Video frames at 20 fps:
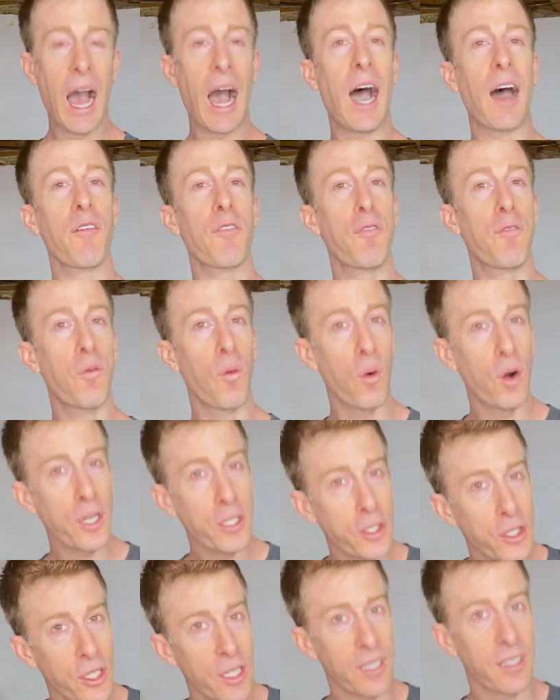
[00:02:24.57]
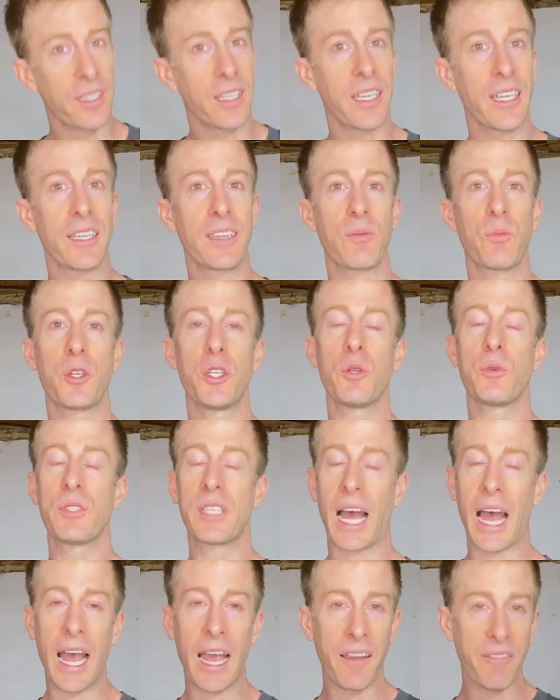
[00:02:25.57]
Unfortunately, when you
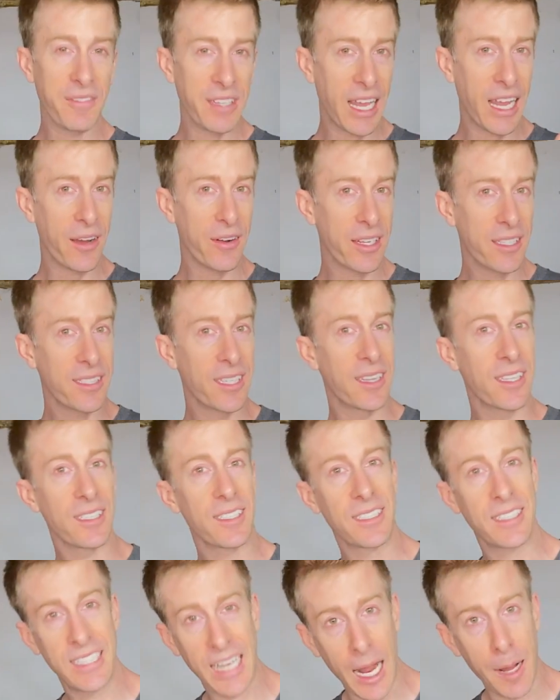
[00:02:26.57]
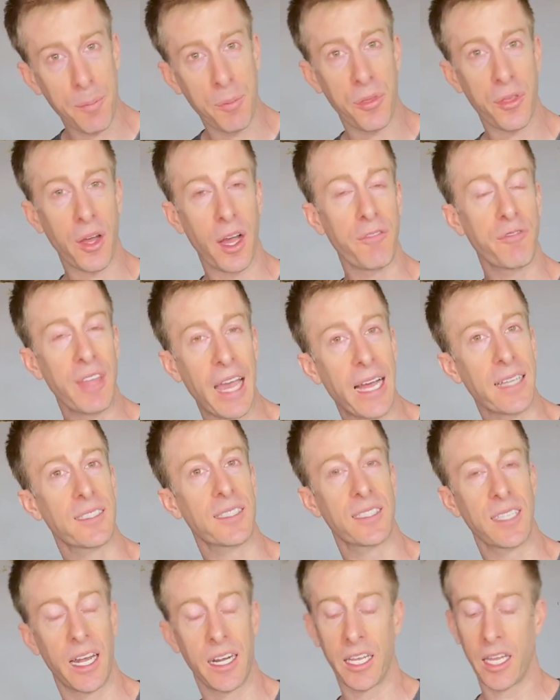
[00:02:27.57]
dive down into the depth of that
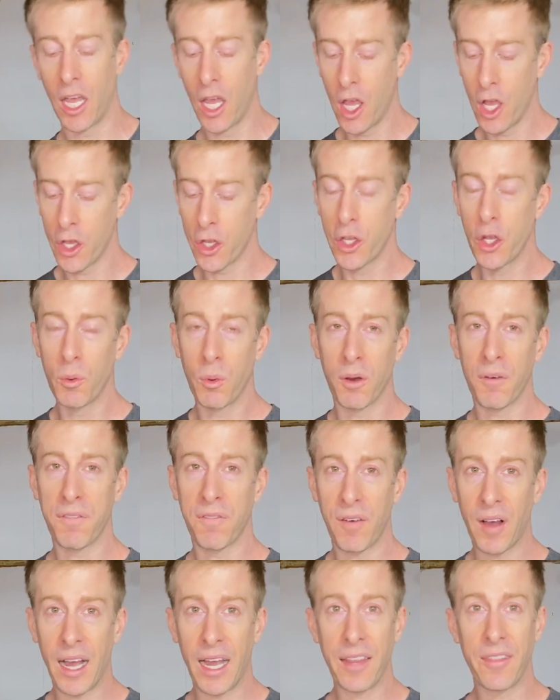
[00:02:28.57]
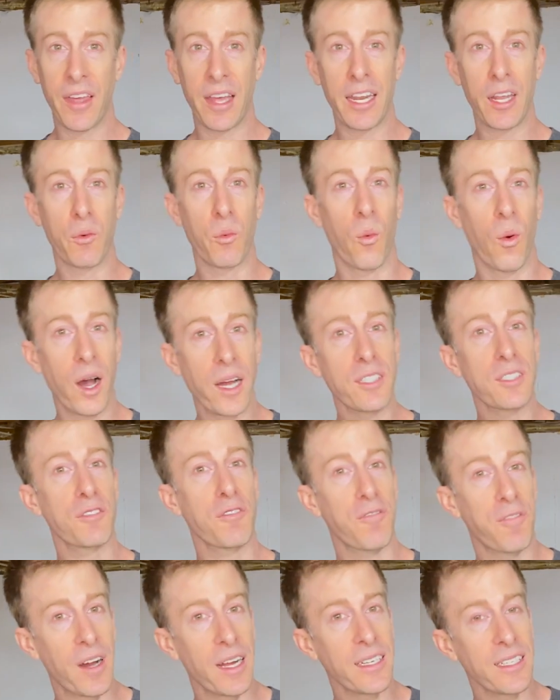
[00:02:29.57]
study, you will find that it was
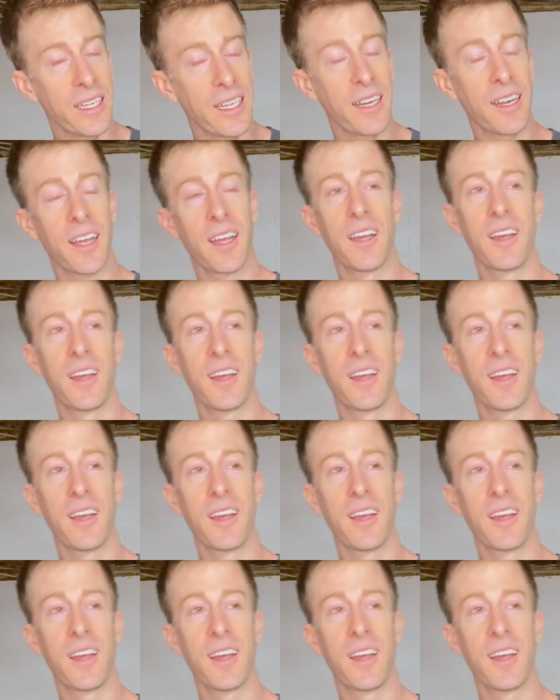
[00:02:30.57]
funded